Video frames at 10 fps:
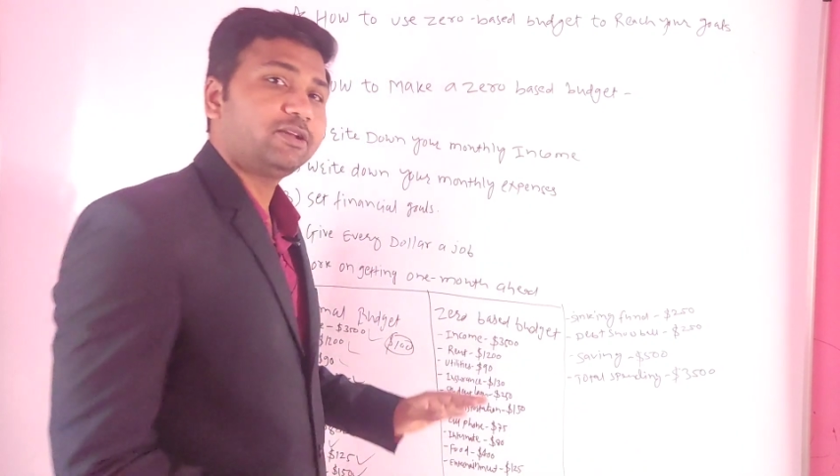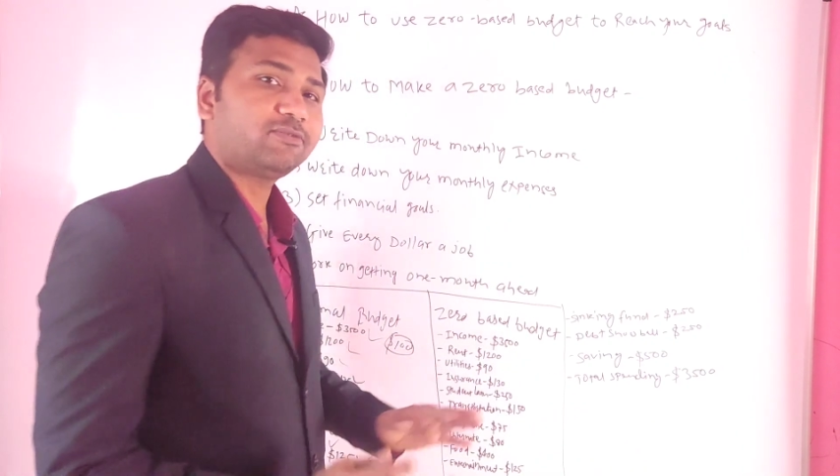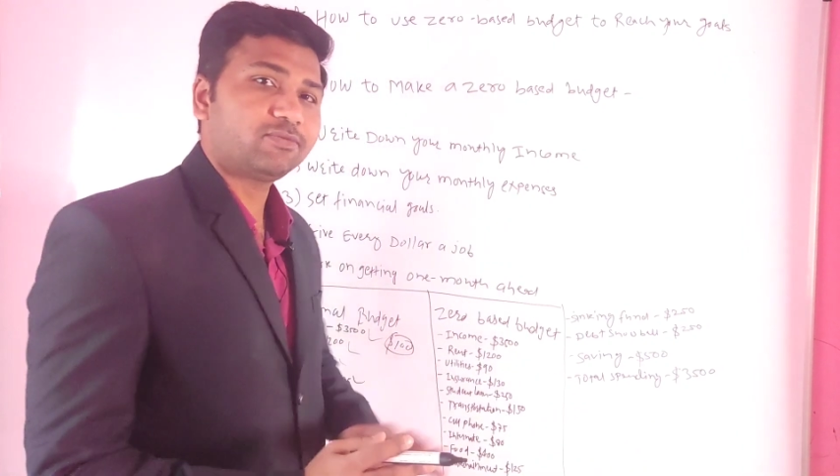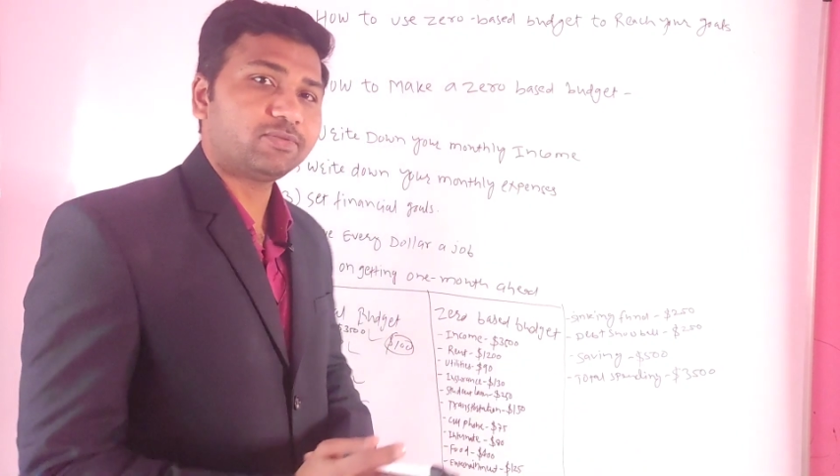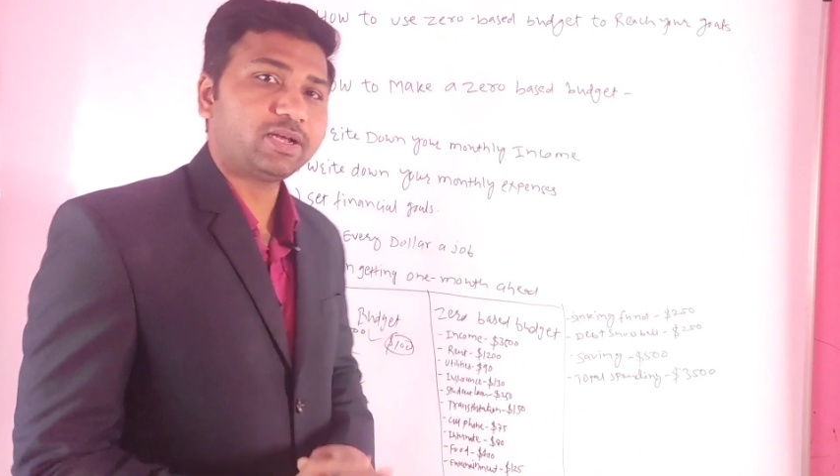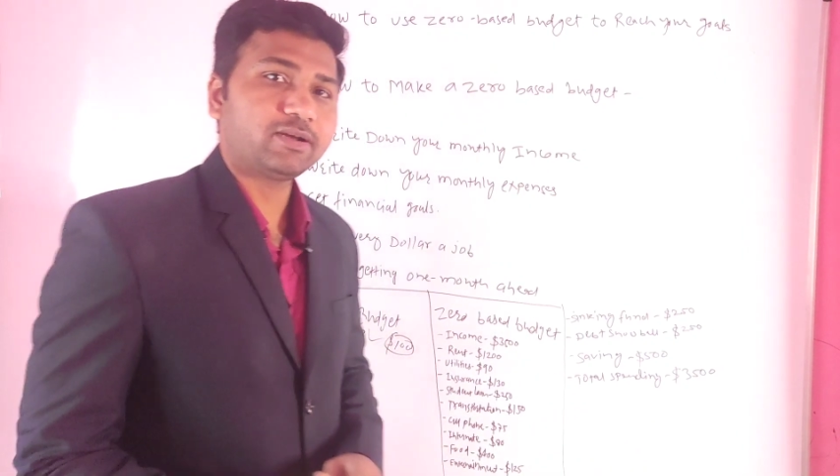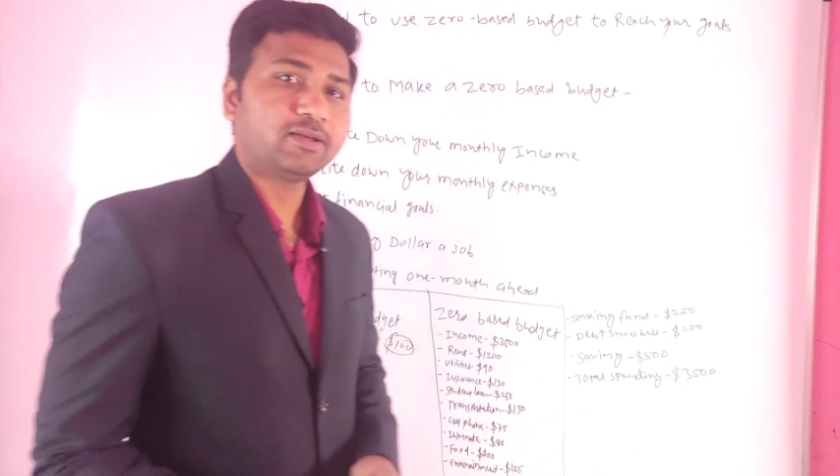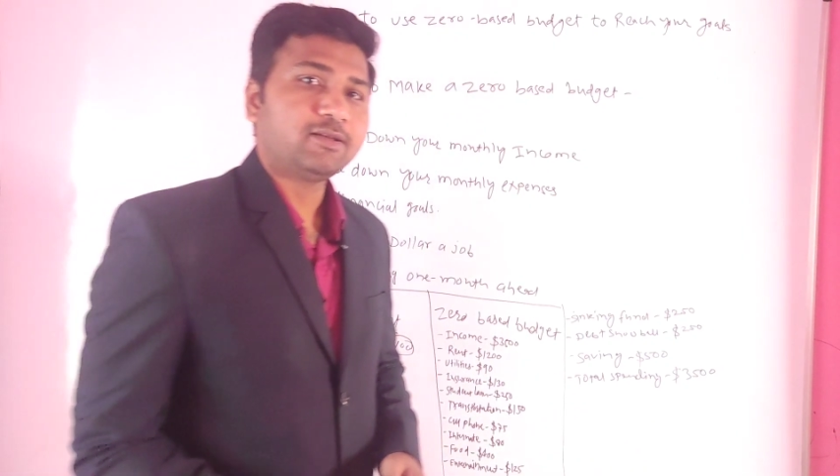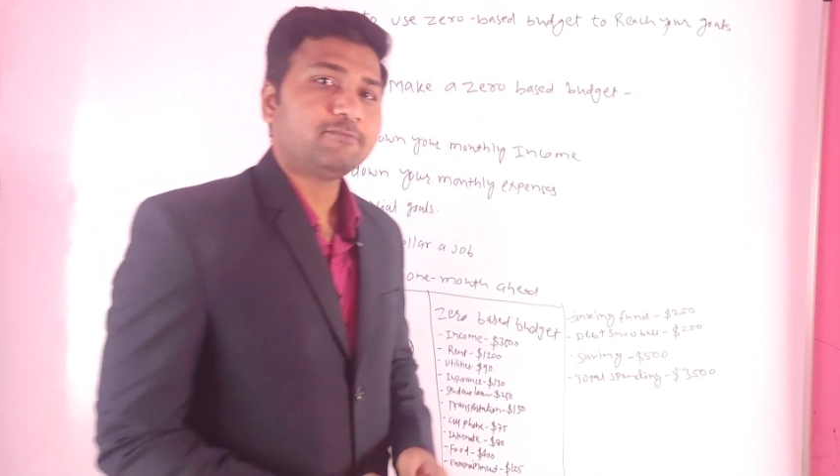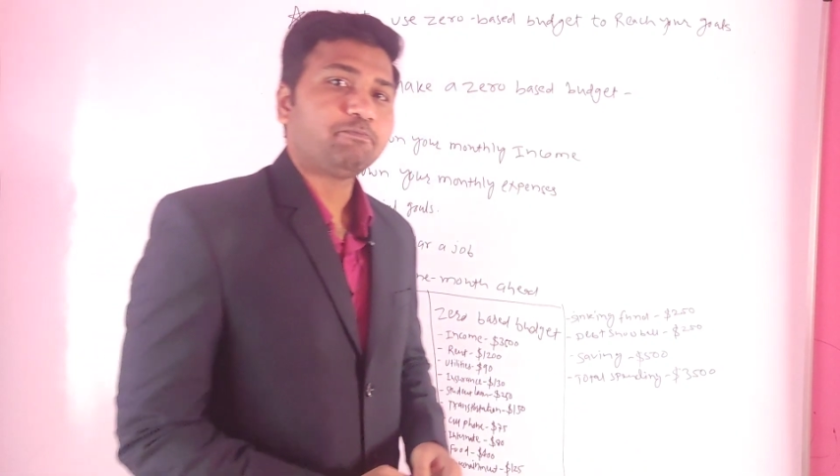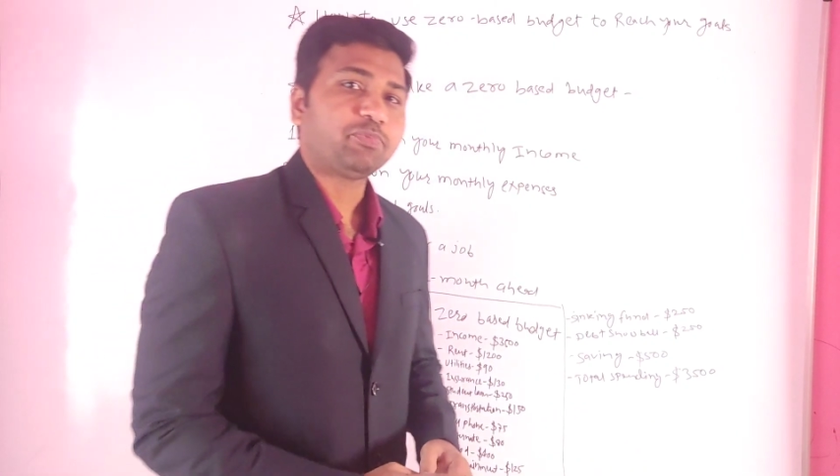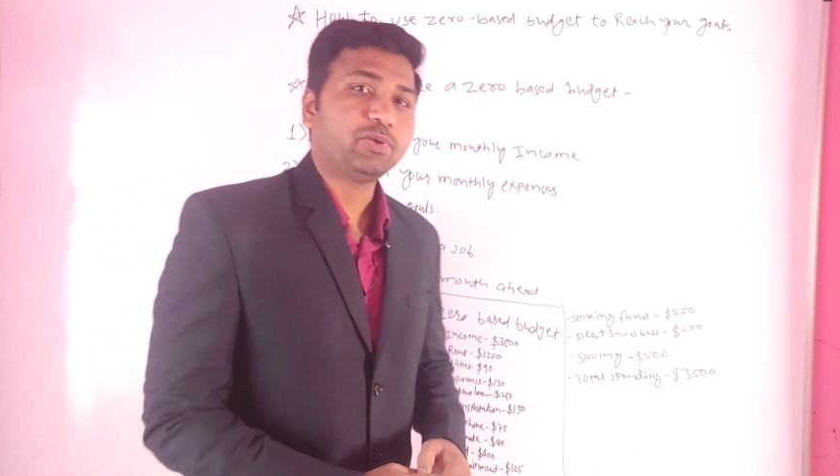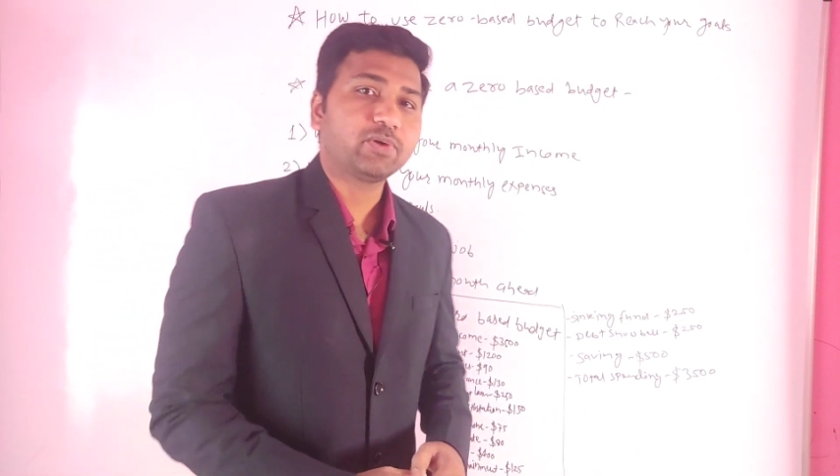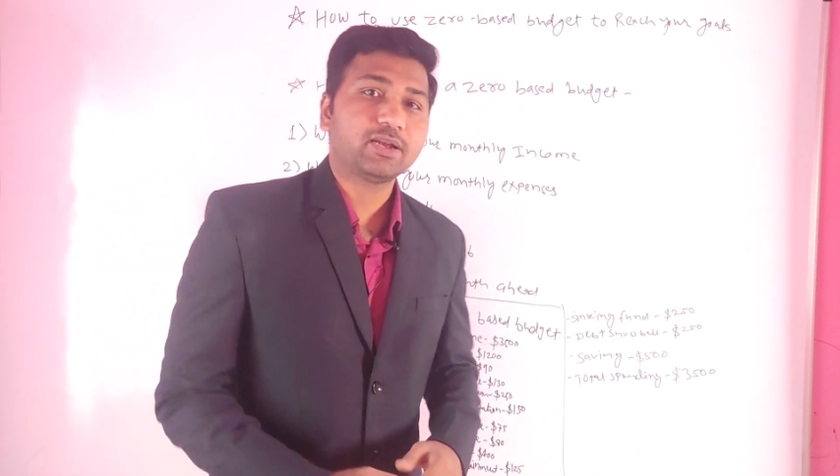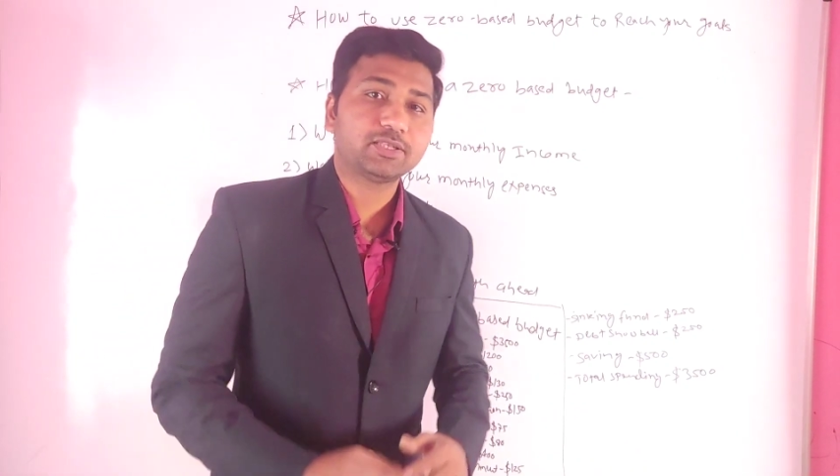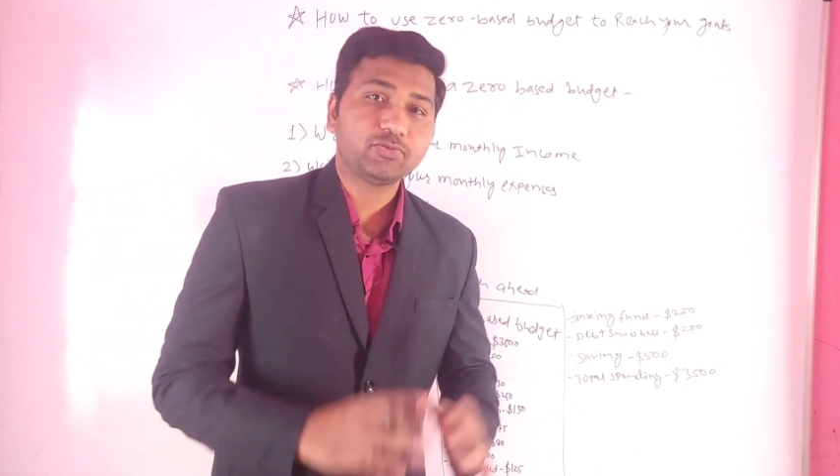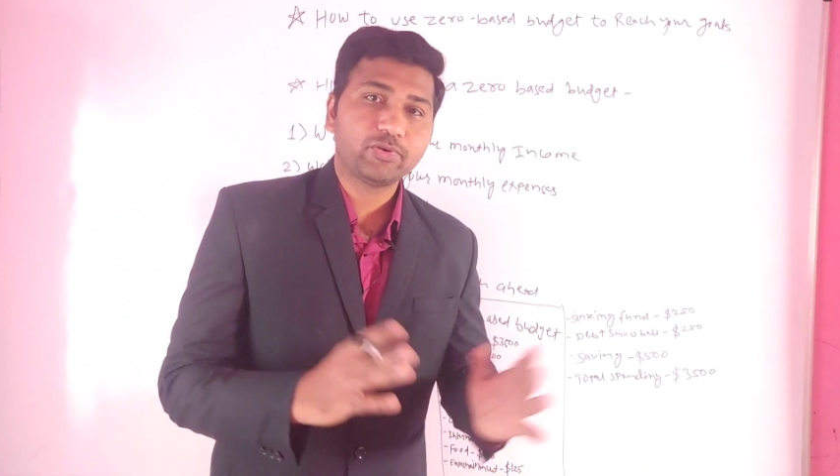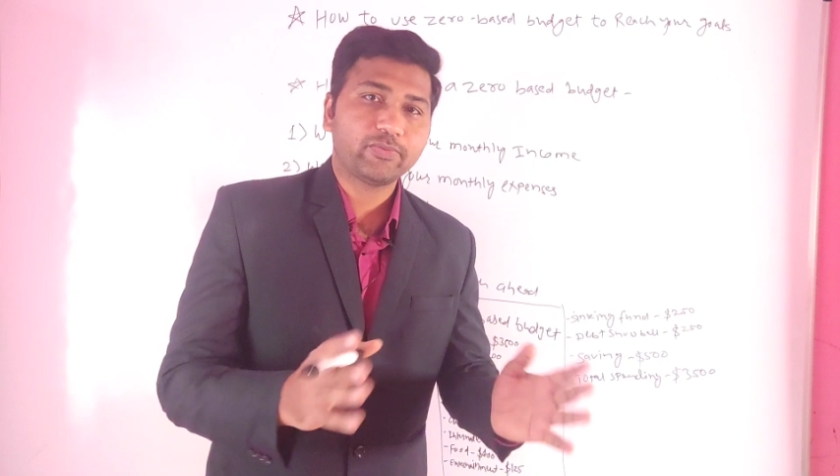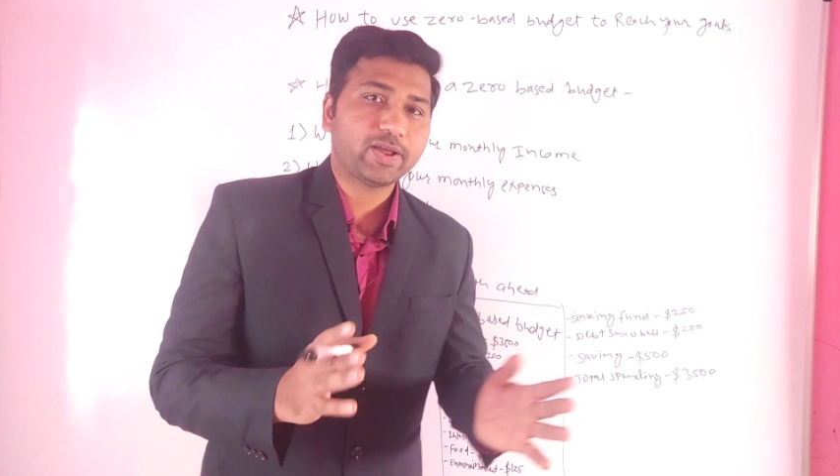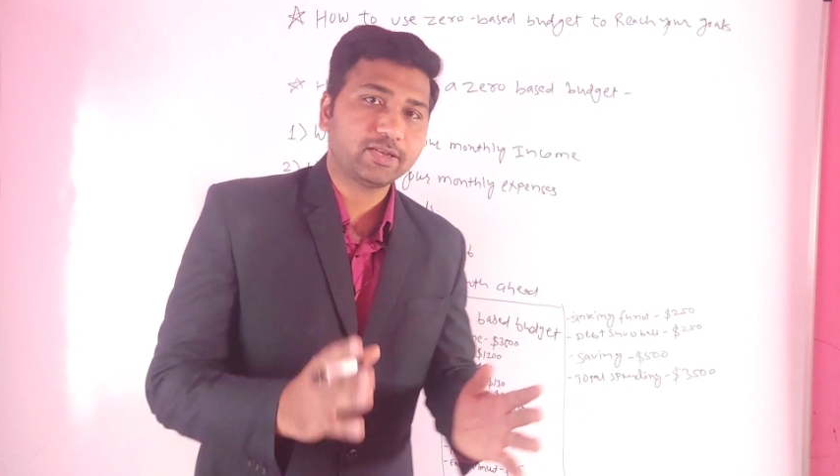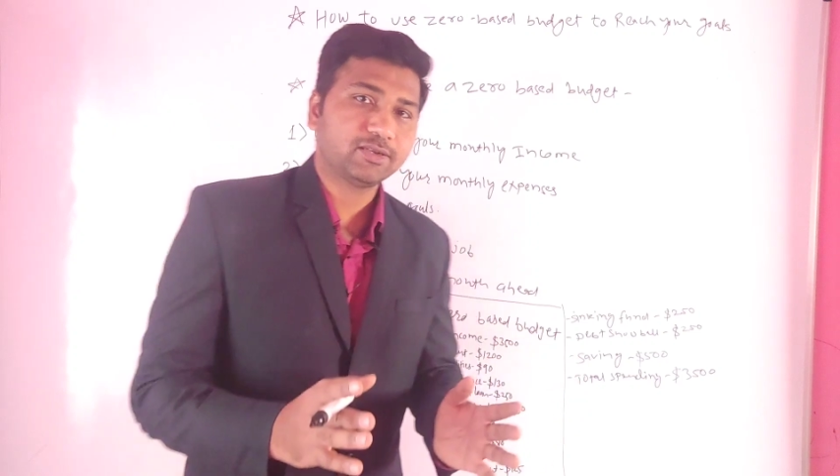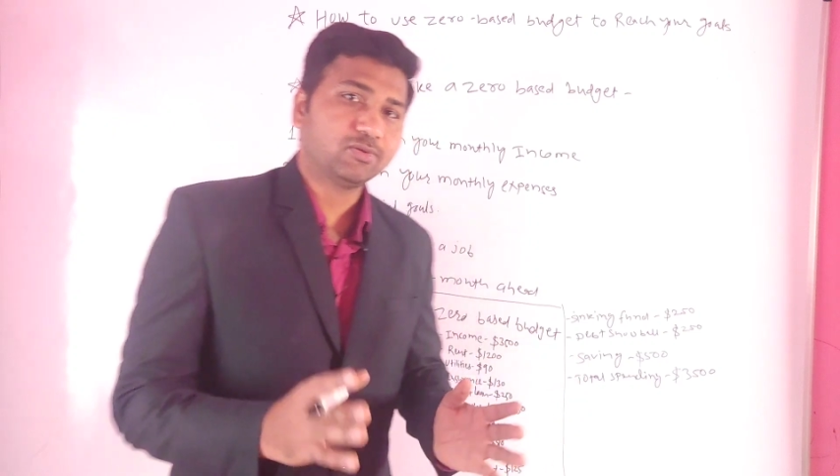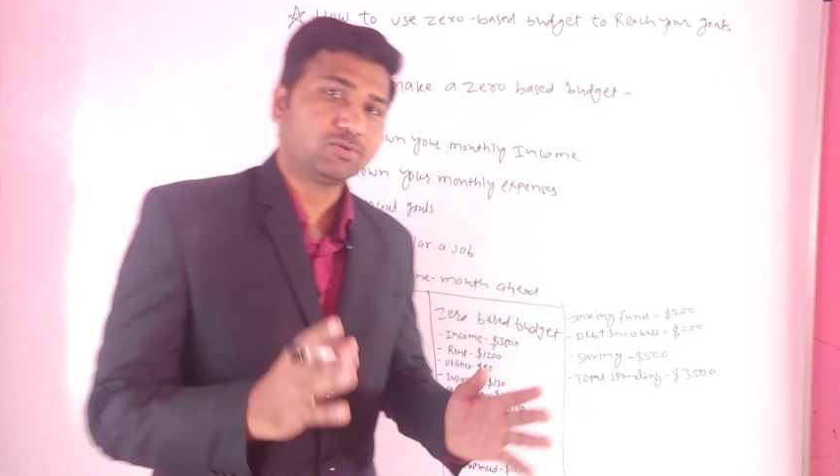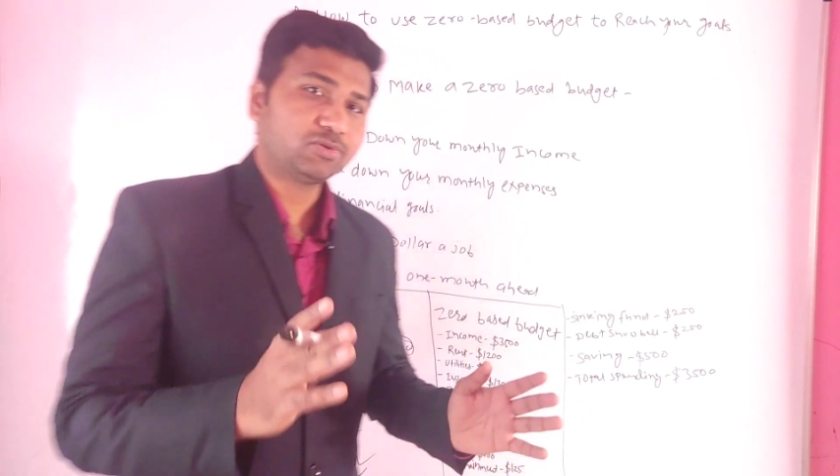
enough that you can achieve your financial goal.